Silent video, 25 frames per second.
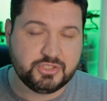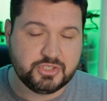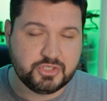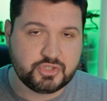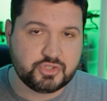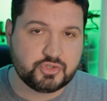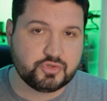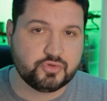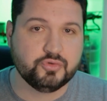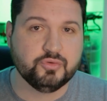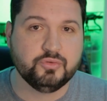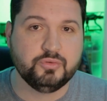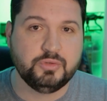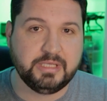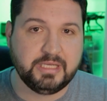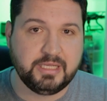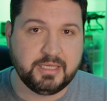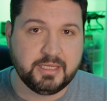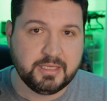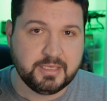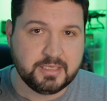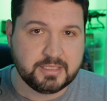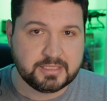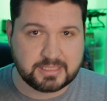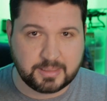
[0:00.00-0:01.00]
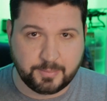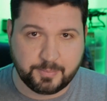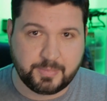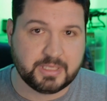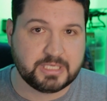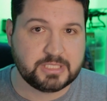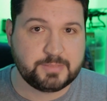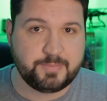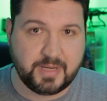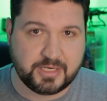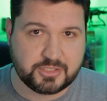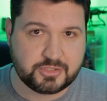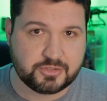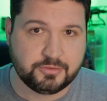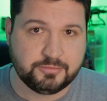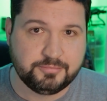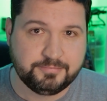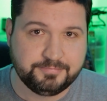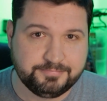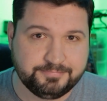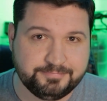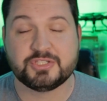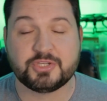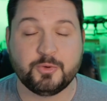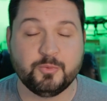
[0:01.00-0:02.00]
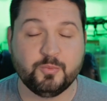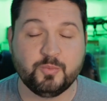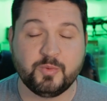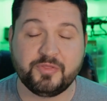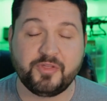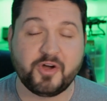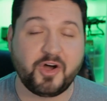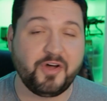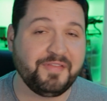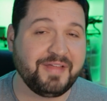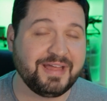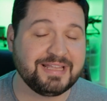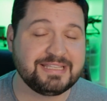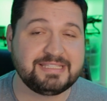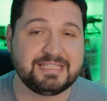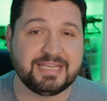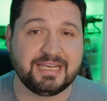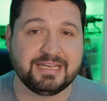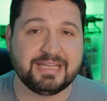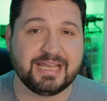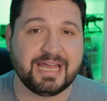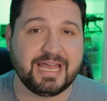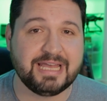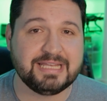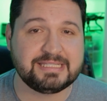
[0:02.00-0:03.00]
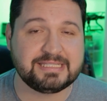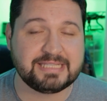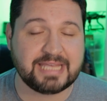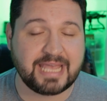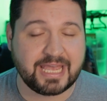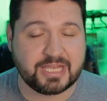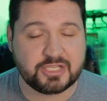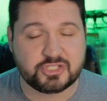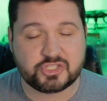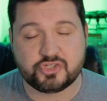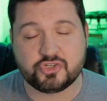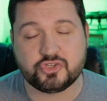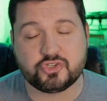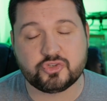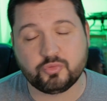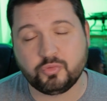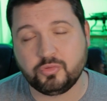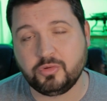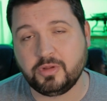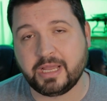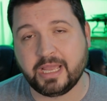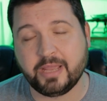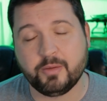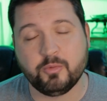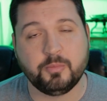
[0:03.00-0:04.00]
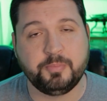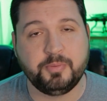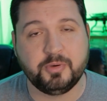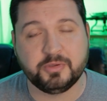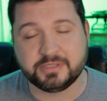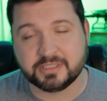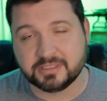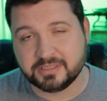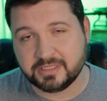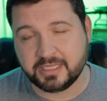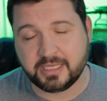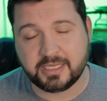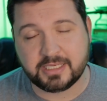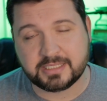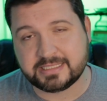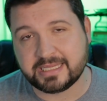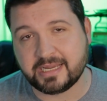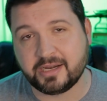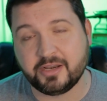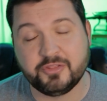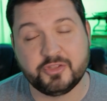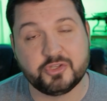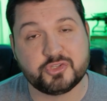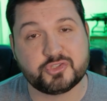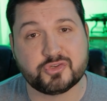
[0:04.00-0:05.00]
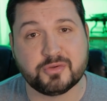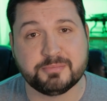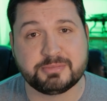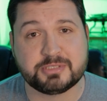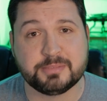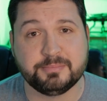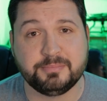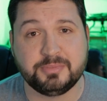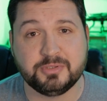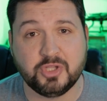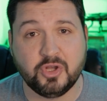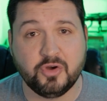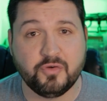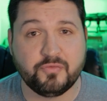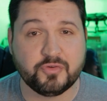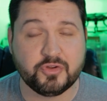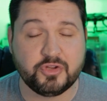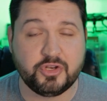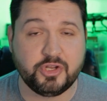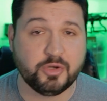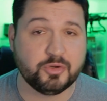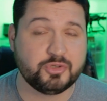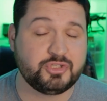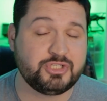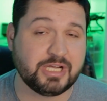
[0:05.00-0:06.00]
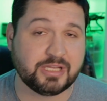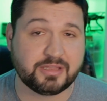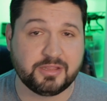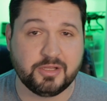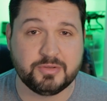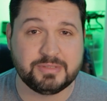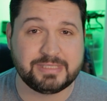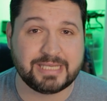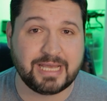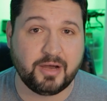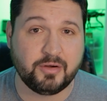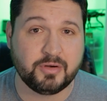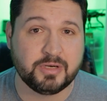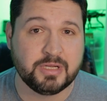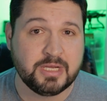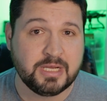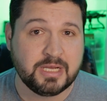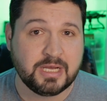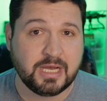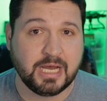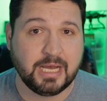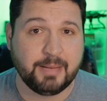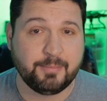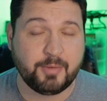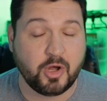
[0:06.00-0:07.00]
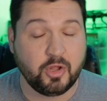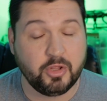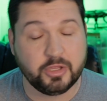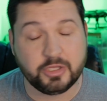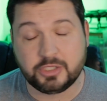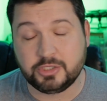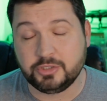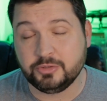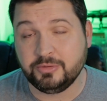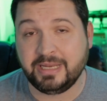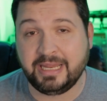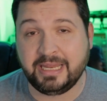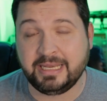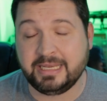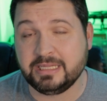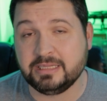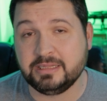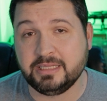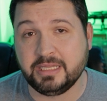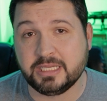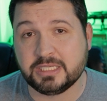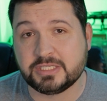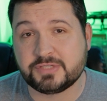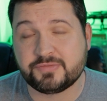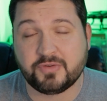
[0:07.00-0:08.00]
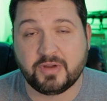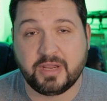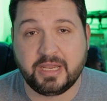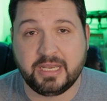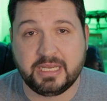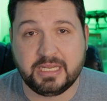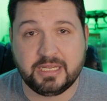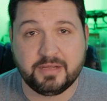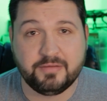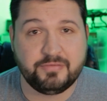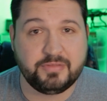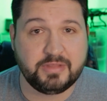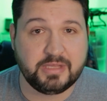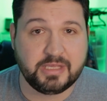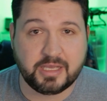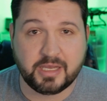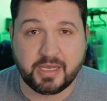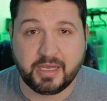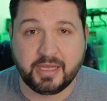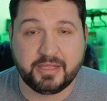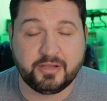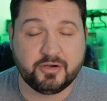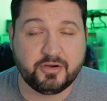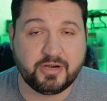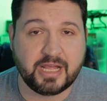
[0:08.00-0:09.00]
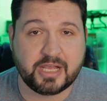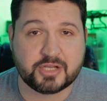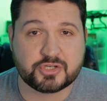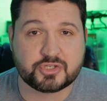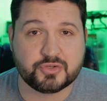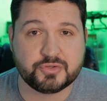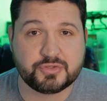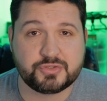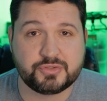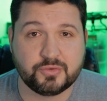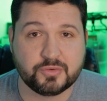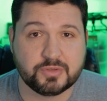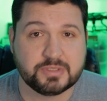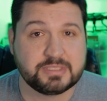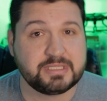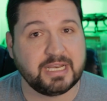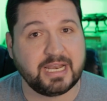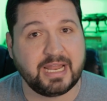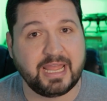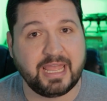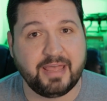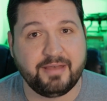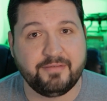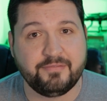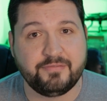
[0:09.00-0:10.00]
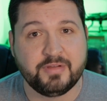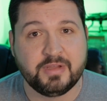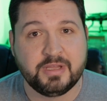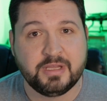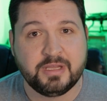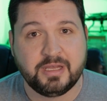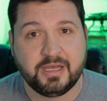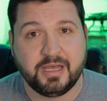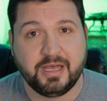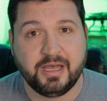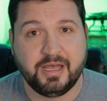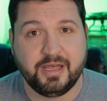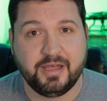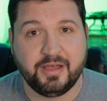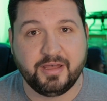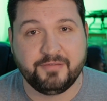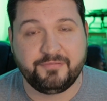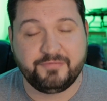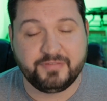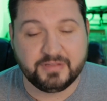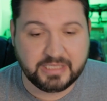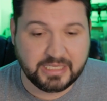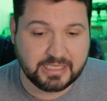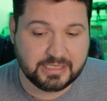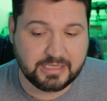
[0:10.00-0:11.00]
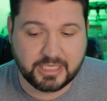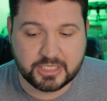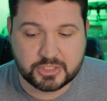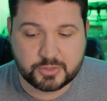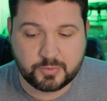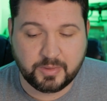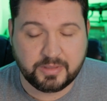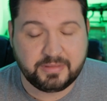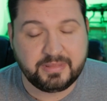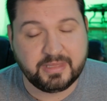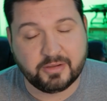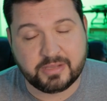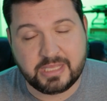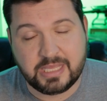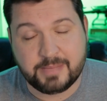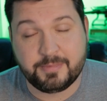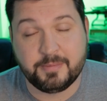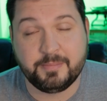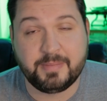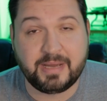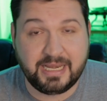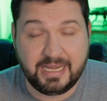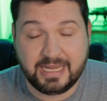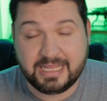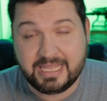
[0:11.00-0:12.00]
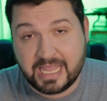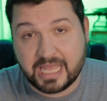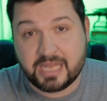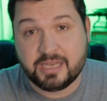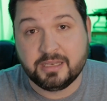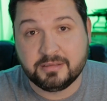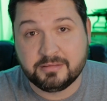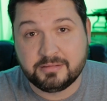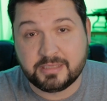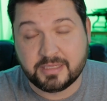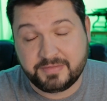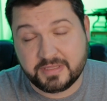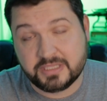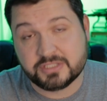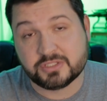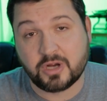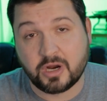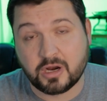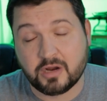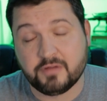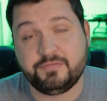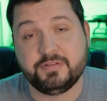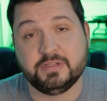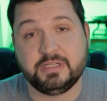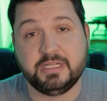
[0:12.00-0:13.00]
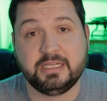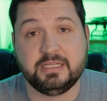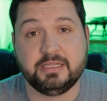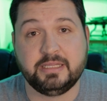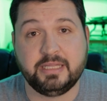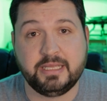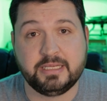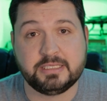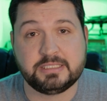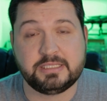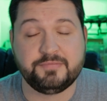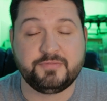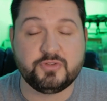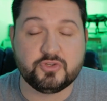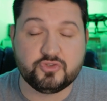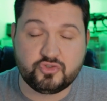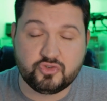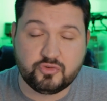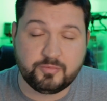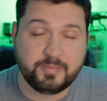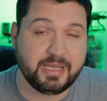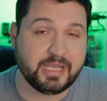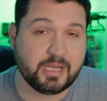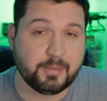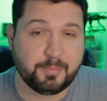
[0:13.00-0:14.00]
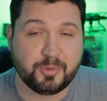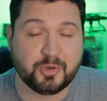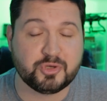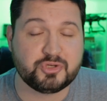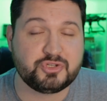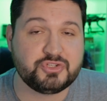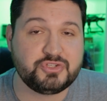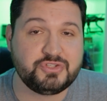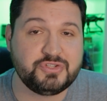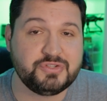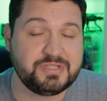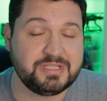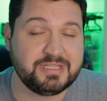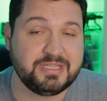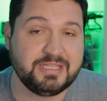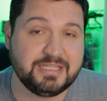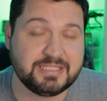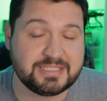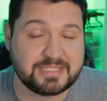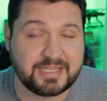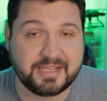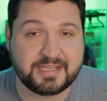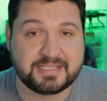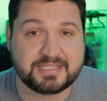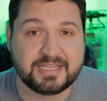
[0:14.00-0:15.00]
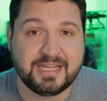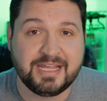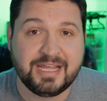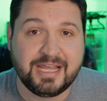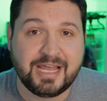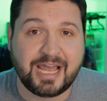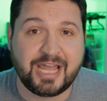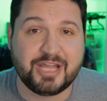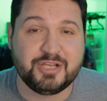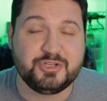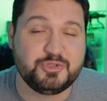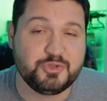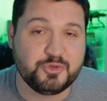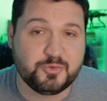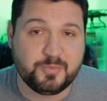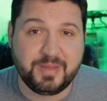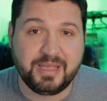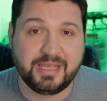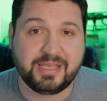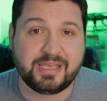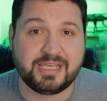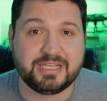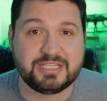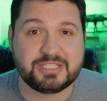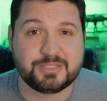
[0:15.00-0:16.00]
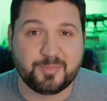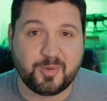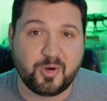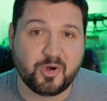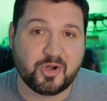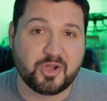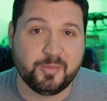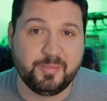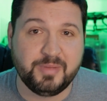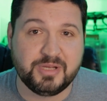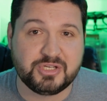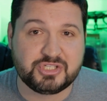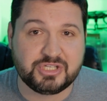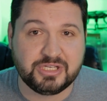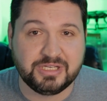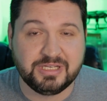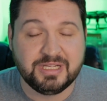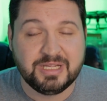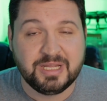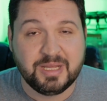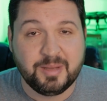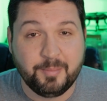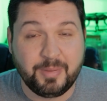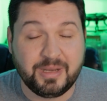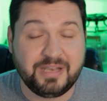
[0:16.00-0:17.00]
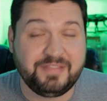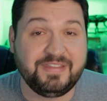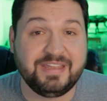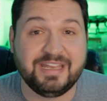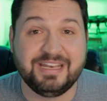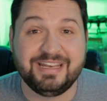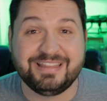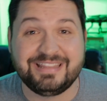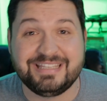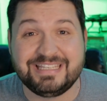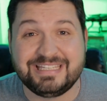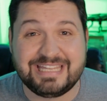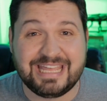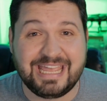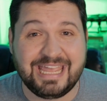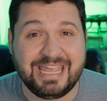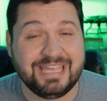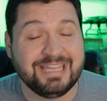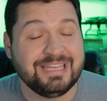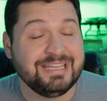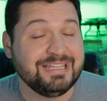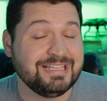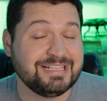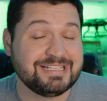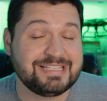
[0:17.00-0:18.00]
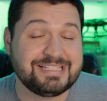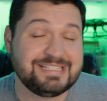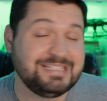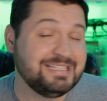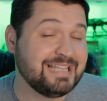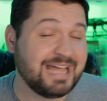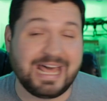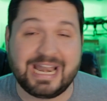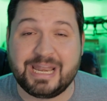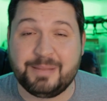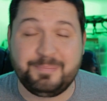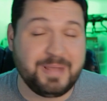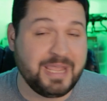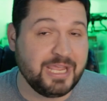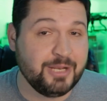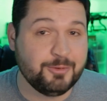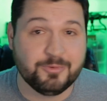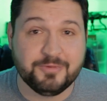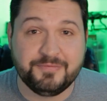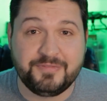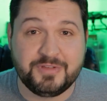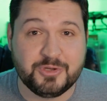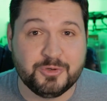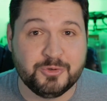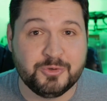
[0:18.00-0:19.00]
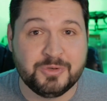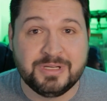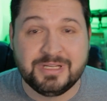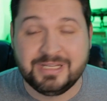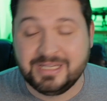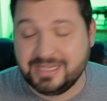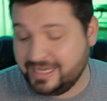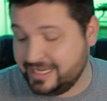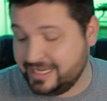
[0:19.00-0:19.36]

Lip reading: It is truly something special. So with all that said, guys, as usual, I will put the link down in the description below for you to go check those out. I'll include any links for any of the international stores that I have affiliate links with. Now, keep in mind, again, that these are affiliate links. If you do make a purchase using these links, I do make a small commission. But at the end of the day, this is not a paid review.